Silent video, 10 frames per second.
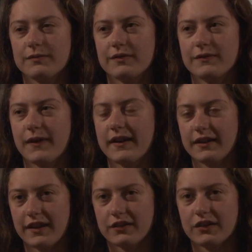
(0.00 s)
find
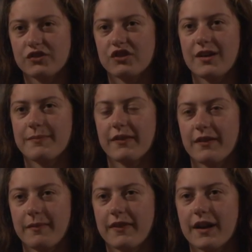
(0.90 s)
an internship in
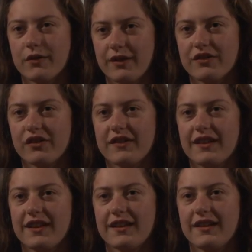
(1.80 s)
something that I was
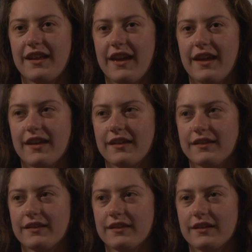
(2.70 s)
interested in
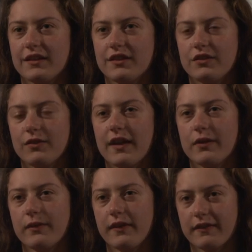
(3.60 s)
and do that
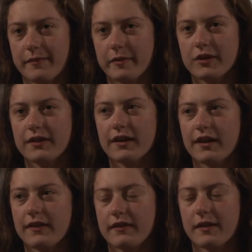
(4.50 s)
over the summer
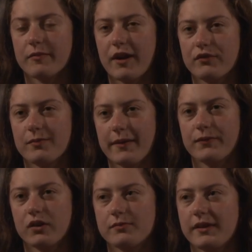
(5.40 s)
after my
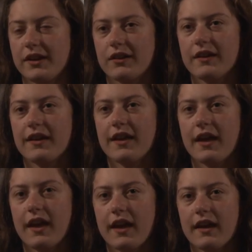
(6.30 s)
freshman year.
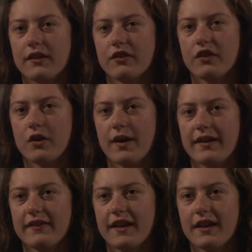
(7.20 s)
And so I
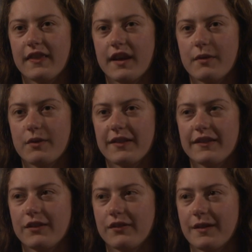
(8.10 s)
decided that I wanted
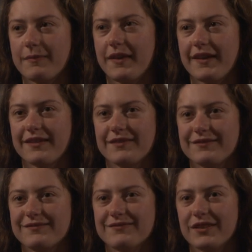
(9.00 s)
to do something
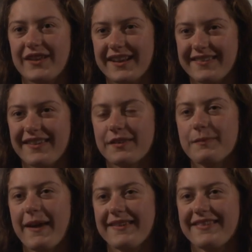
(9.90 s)
related to
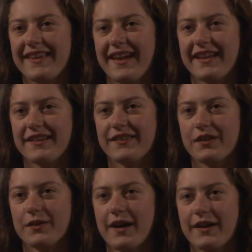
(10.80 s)
space, and
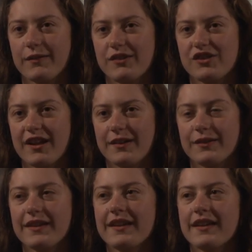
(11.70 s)
so I reached
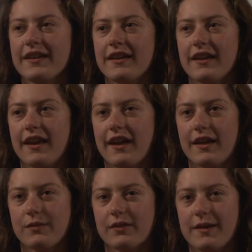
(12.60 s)
out
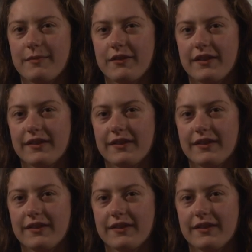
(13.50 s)
and was able to